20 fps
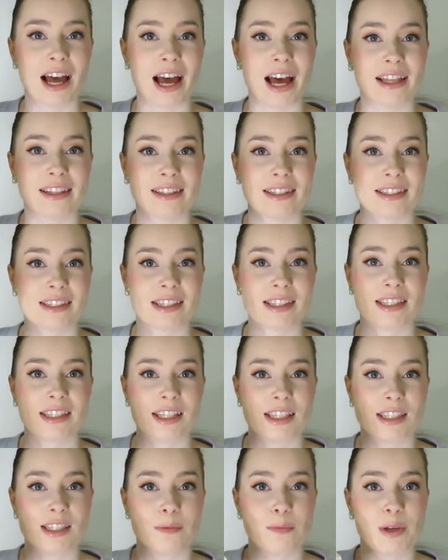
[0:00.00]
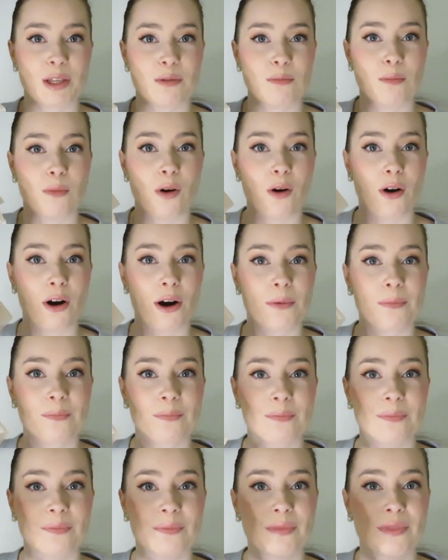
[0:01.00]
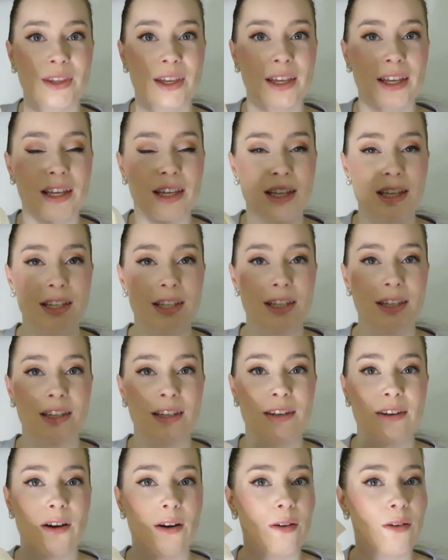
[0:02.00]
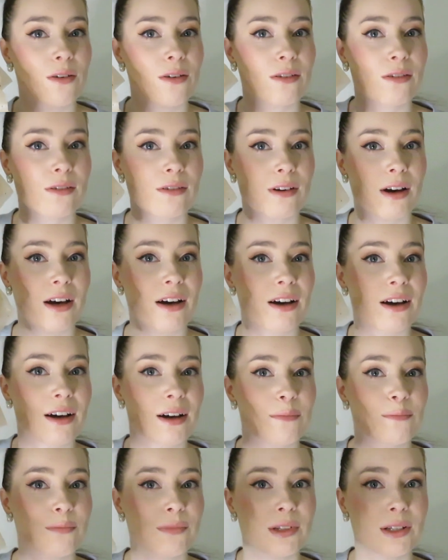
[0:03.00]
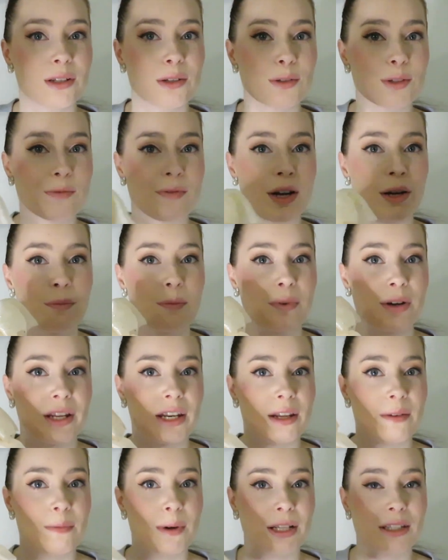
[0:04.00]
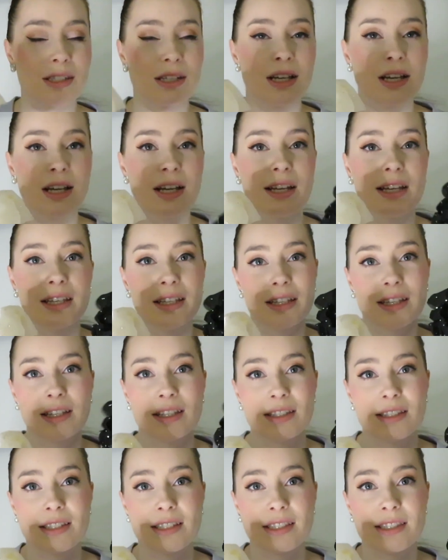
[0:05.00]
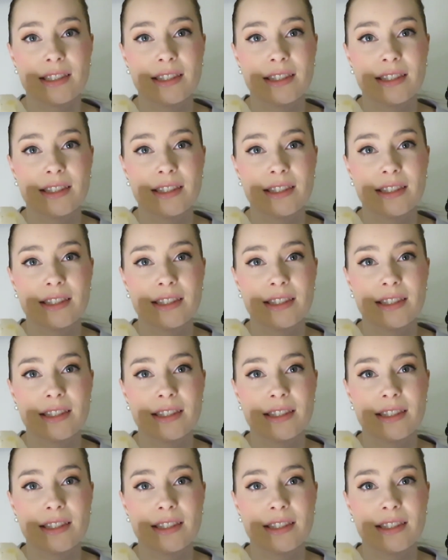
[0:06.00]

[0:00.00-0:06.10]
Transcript: And this is just a bit more, you know, looks very pretty, but it